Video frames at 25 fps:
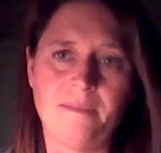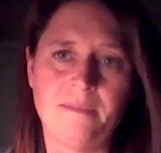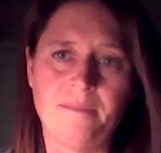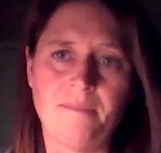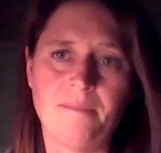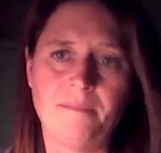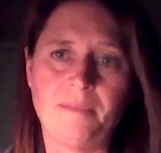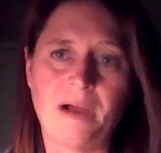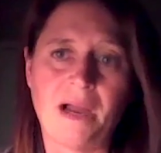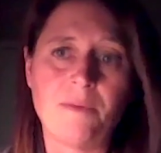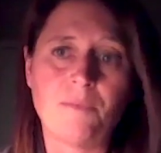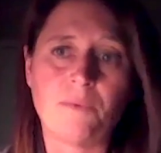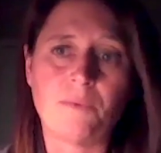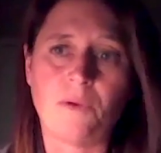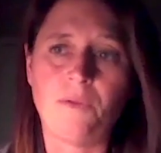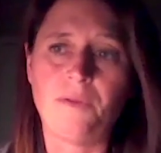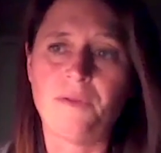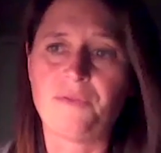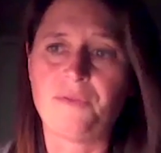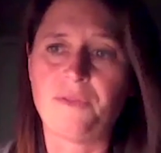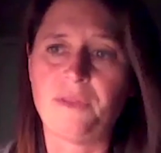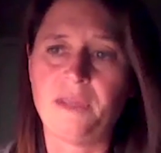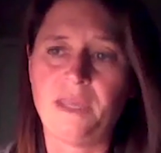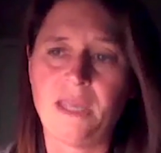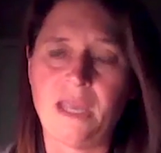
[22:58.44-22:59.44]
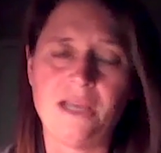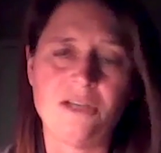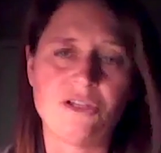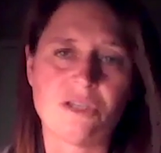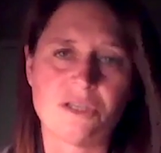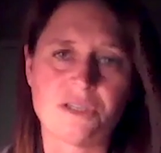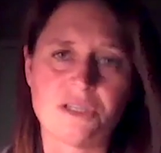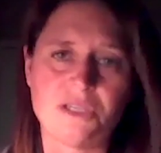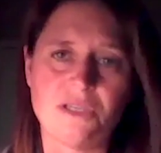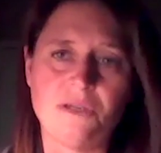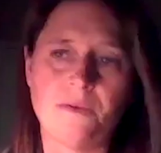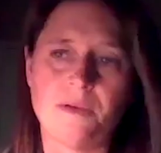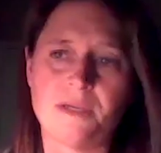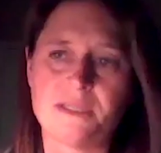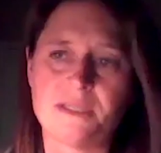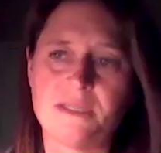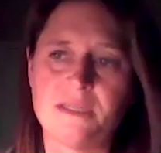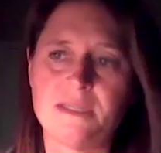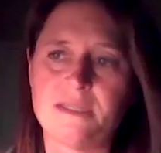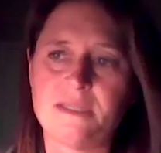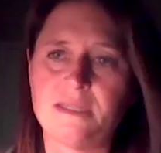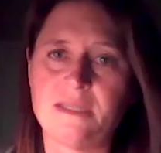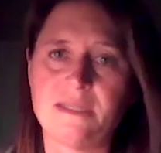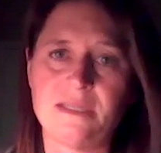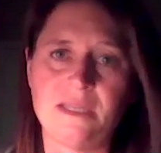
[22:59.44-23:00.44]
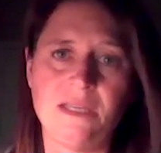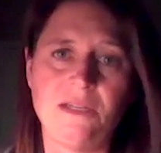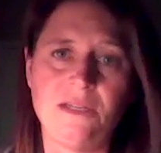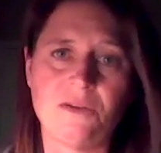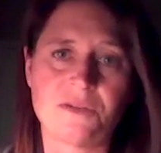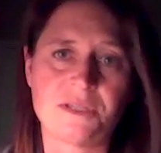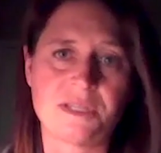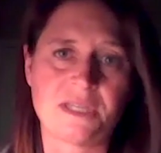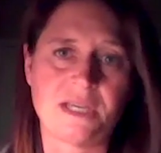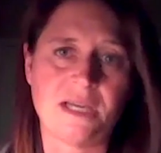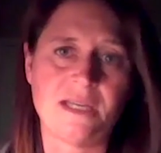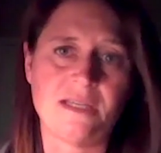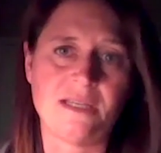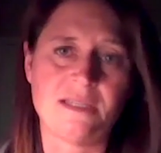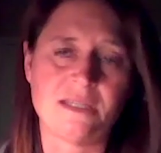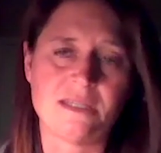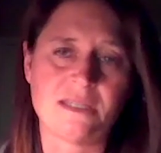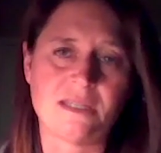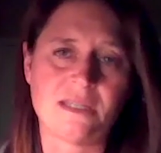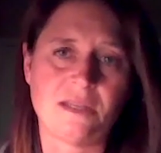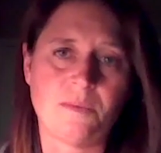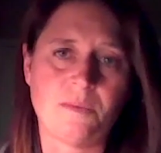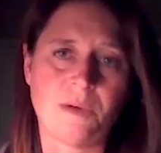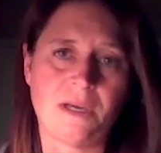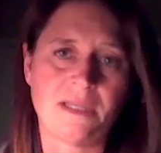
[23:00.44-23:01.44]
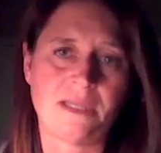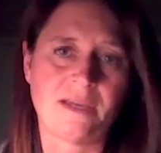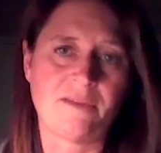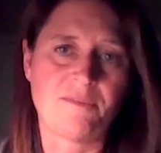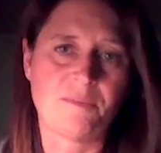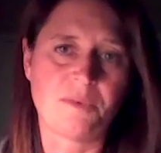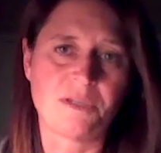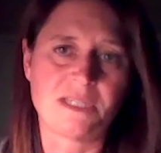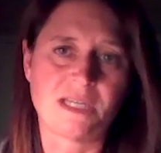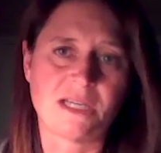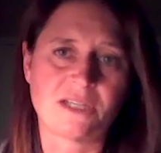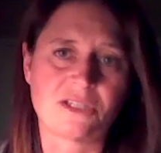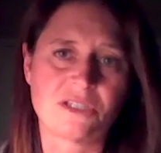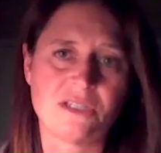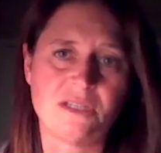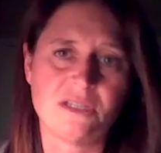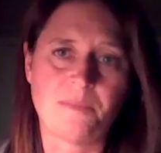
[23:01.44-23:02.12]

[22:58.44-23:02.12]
my role at the HSUS is the senior scientist in the Wildlife Protection